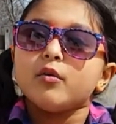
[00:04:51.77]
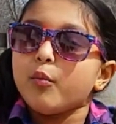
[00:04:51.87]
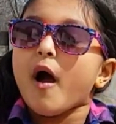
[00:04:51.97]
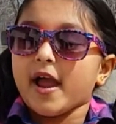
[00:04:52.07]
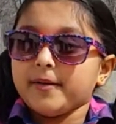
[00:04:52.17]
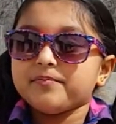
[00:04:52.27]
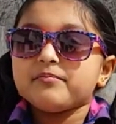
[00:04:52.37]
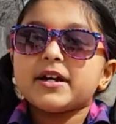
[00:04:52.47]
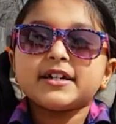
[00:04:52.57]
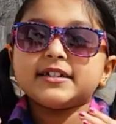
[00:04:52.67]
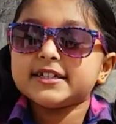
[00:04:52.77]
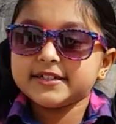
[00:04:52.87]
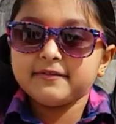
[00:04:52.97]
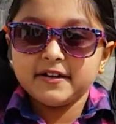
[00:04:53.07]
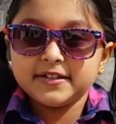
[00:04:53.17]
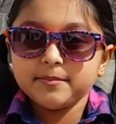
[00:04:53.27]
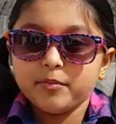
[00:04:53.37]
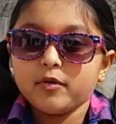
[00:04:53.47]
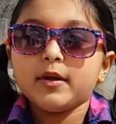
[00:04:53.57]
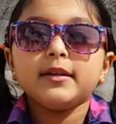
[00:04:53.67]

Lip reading: Why? Because this is very simple.